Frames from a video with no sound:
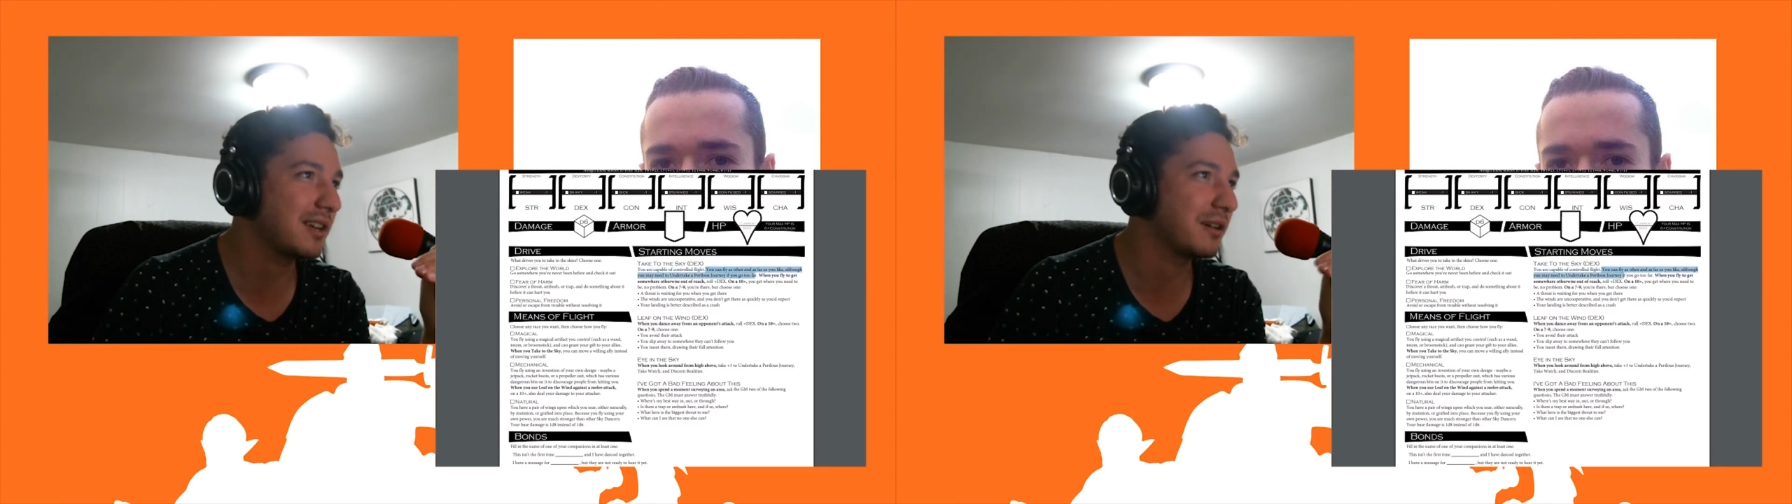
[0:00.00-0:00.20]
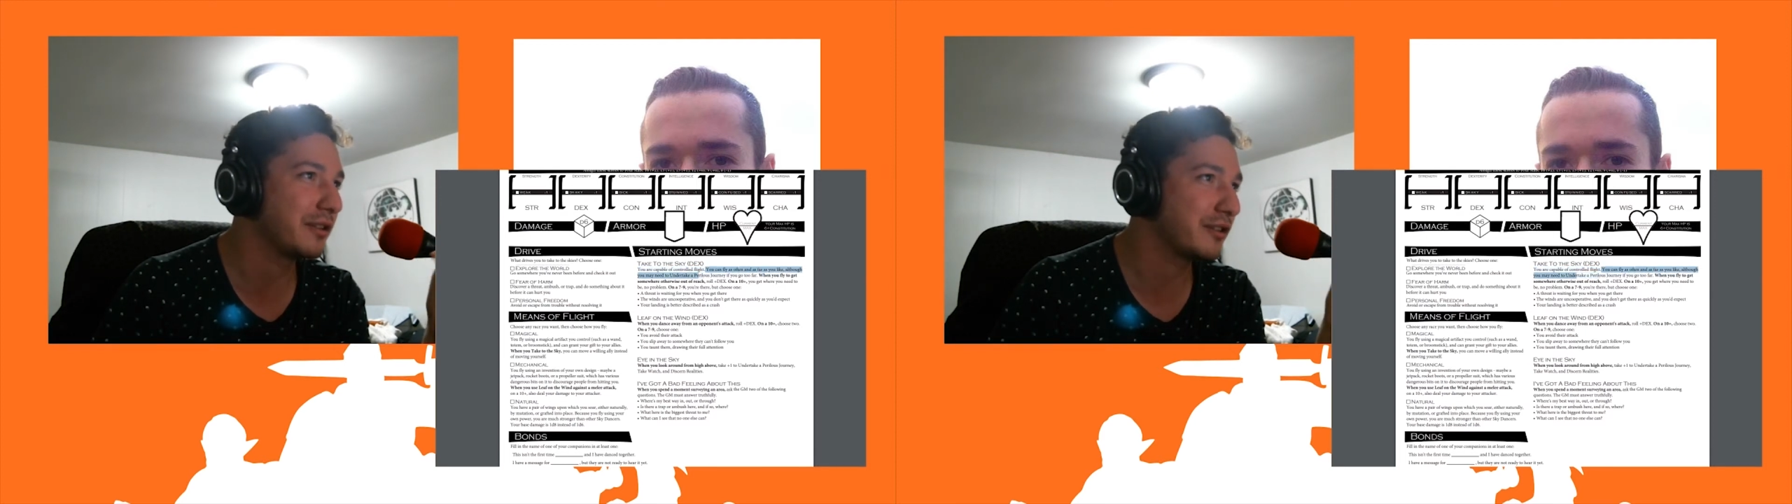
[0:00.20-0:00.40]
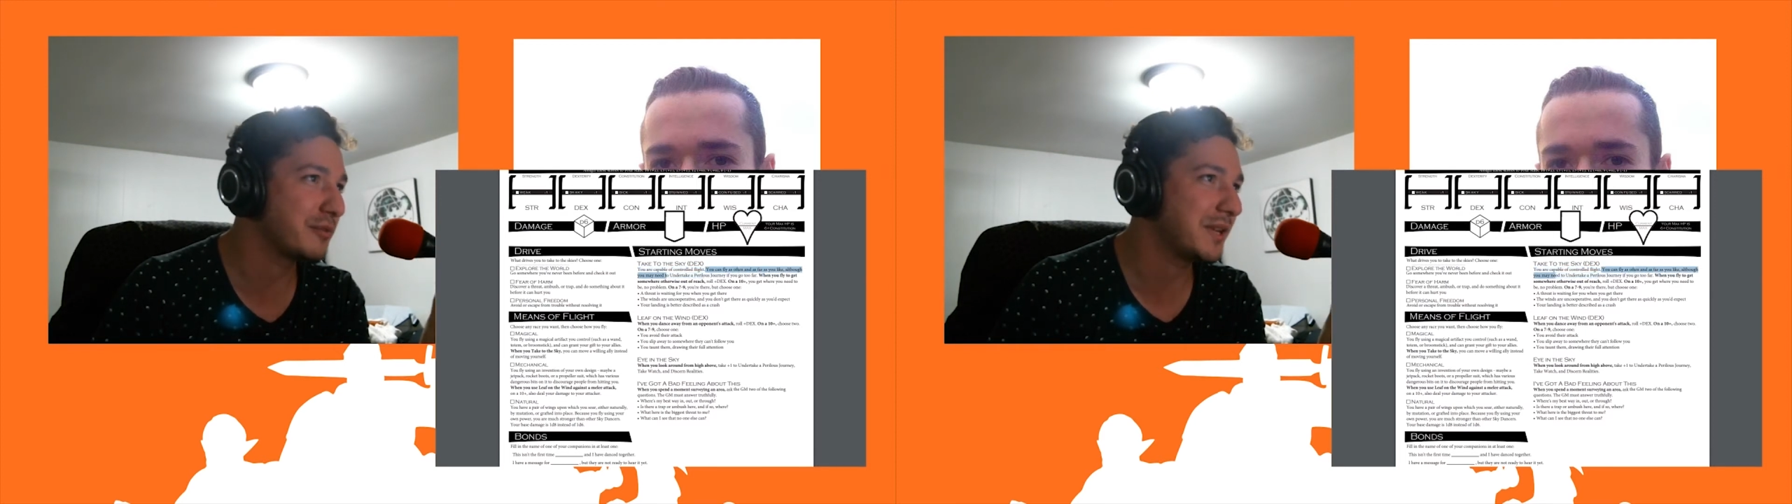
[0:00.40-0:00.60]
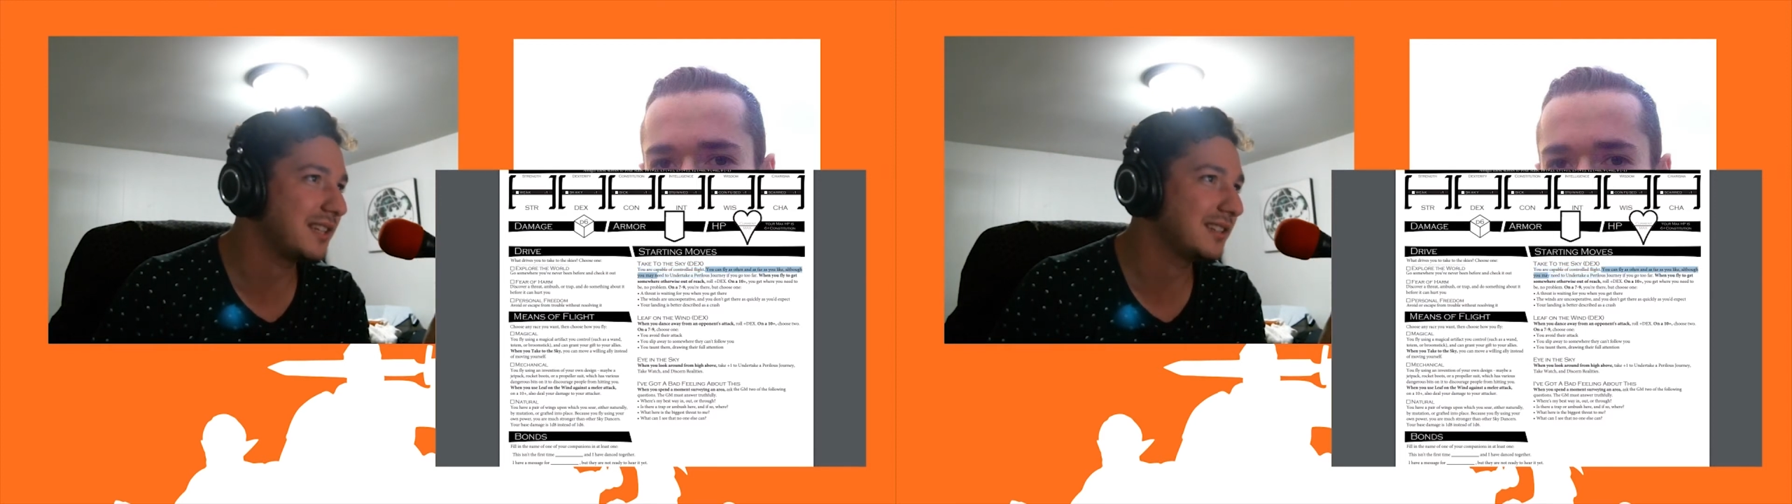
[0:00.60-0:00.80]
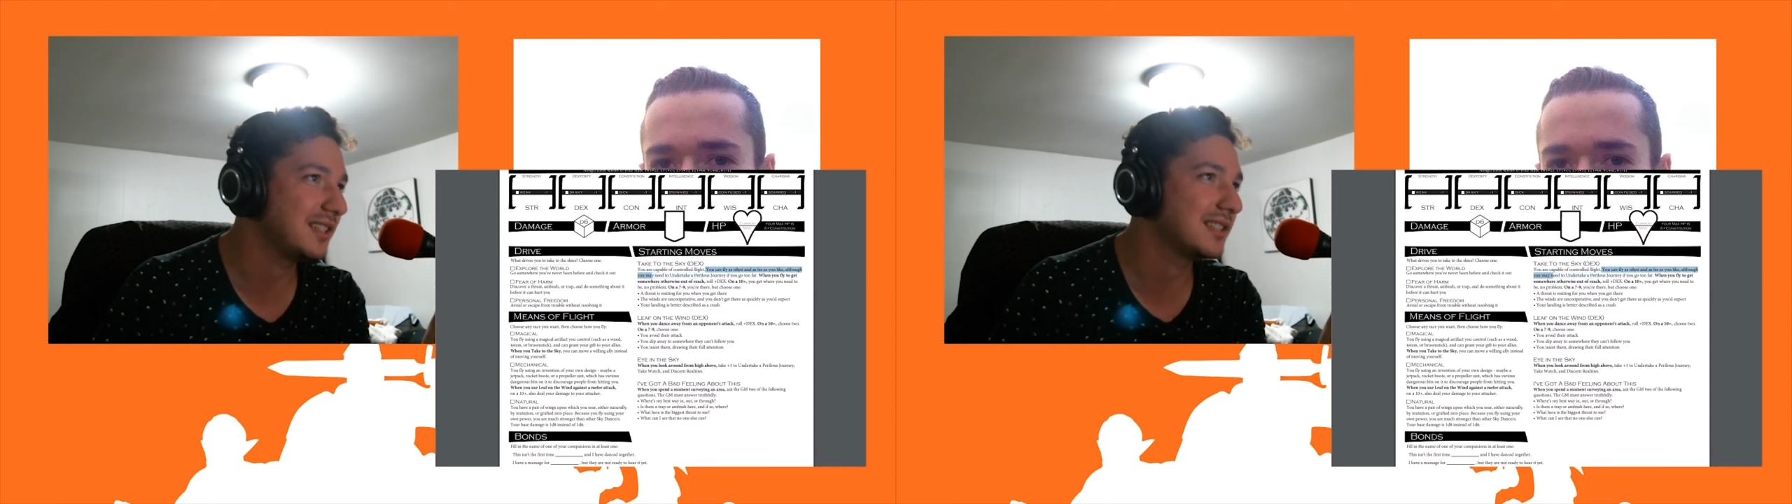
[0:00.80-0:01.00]
although you may
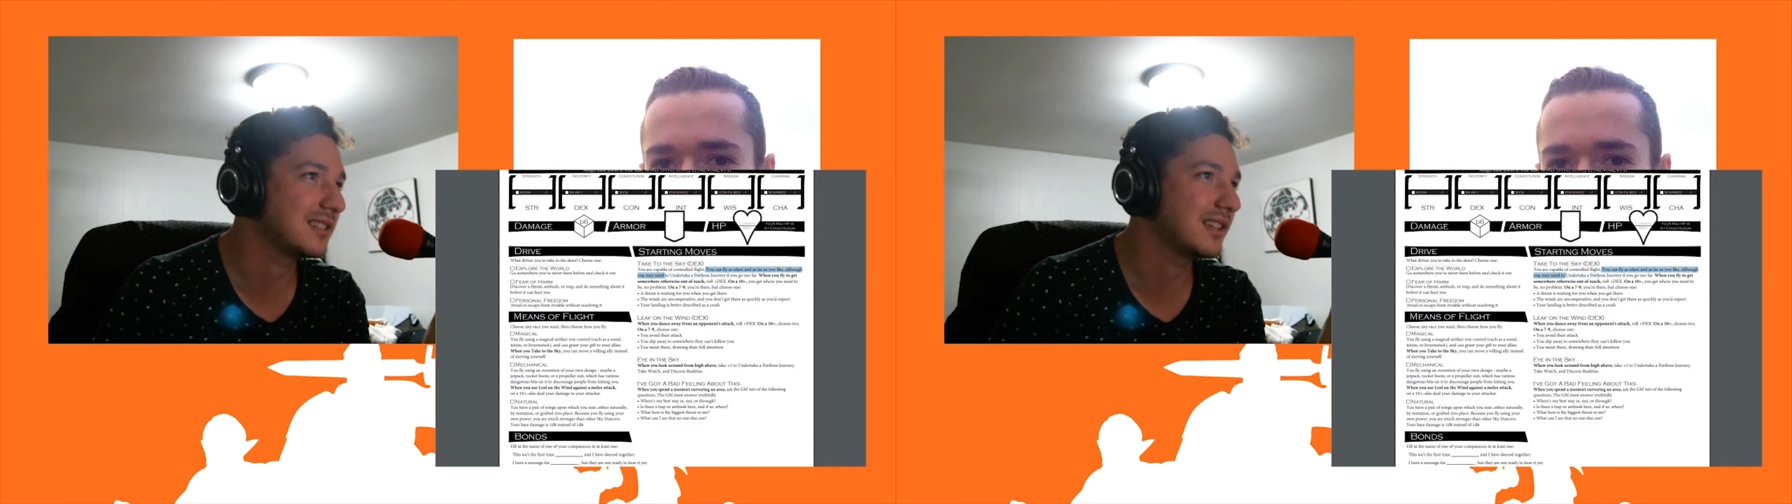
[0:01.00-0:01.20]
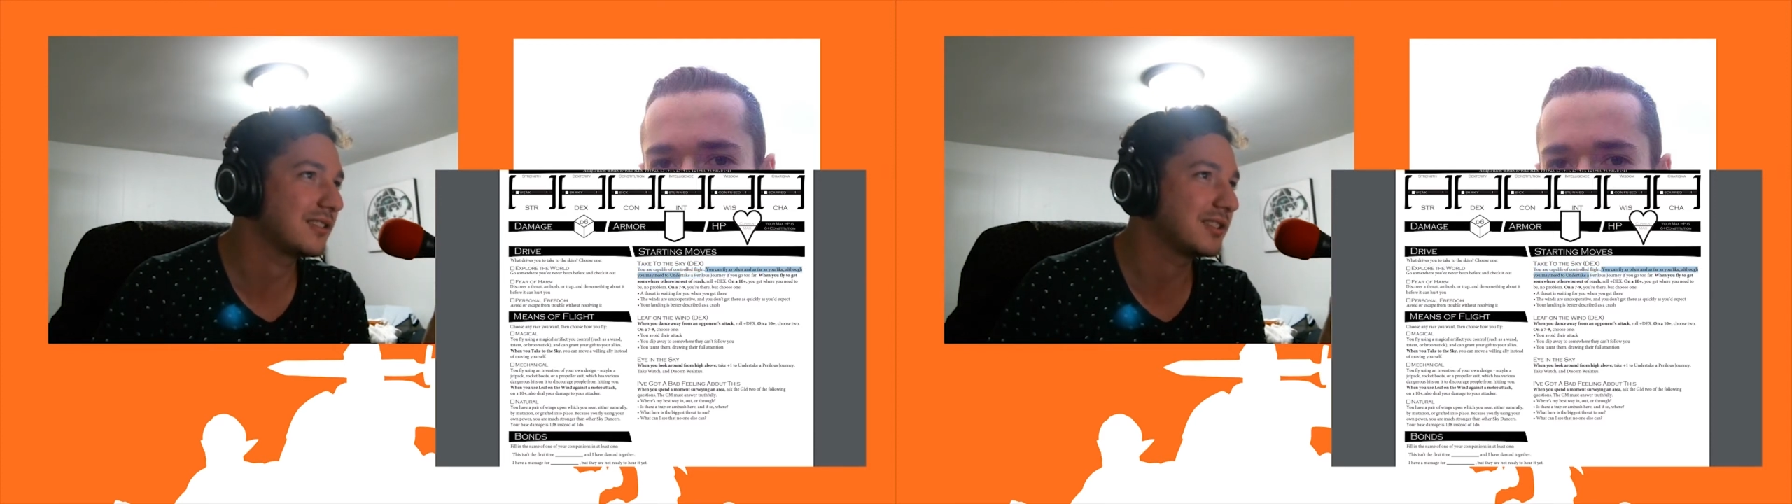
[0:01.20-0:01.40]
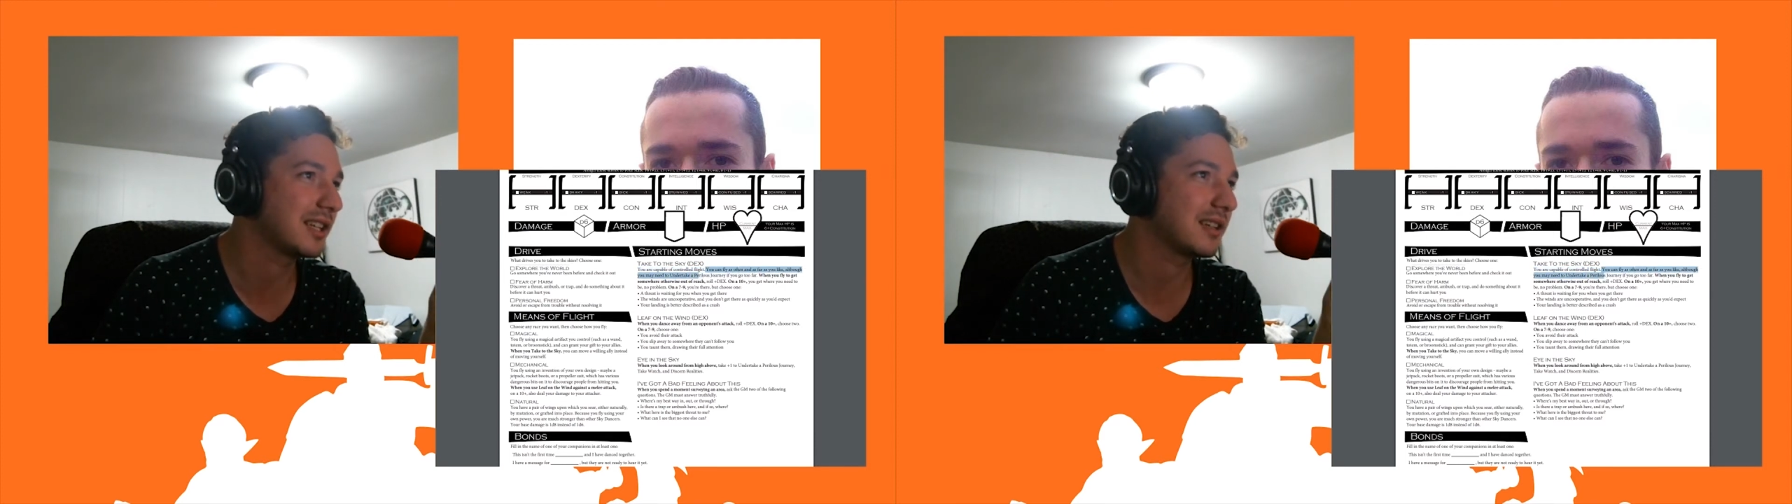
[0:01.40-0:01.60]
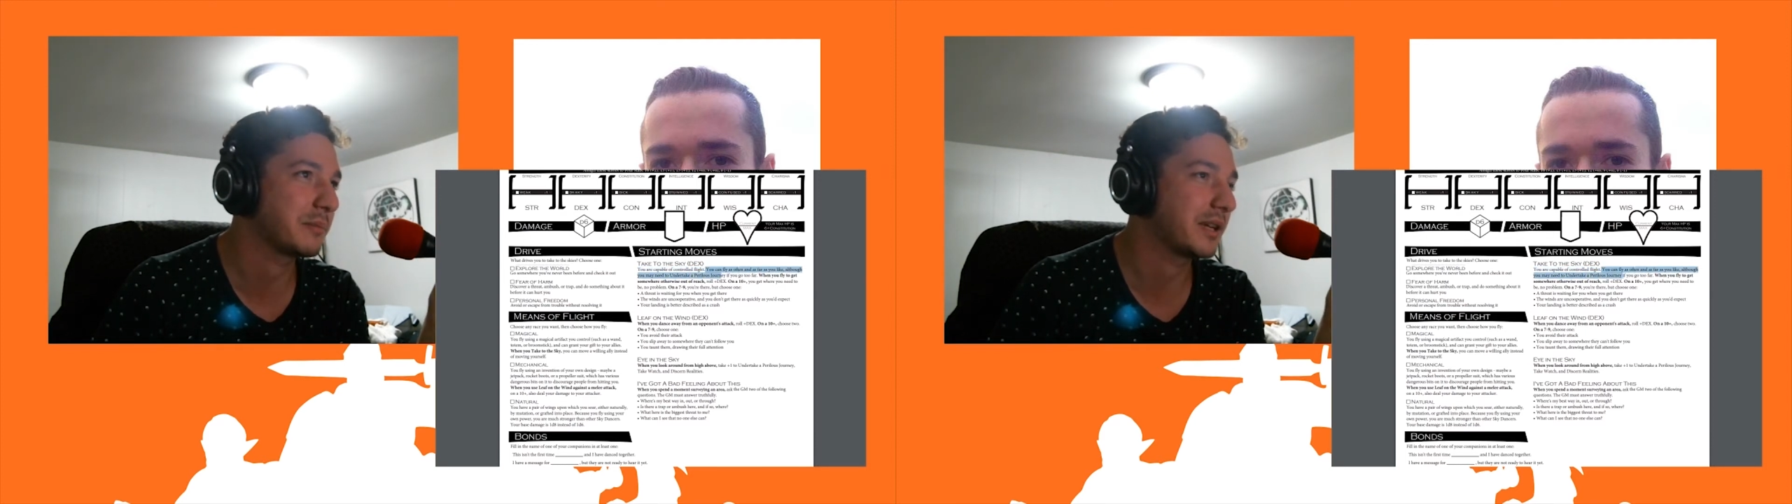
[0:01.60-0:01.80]
need to undertake.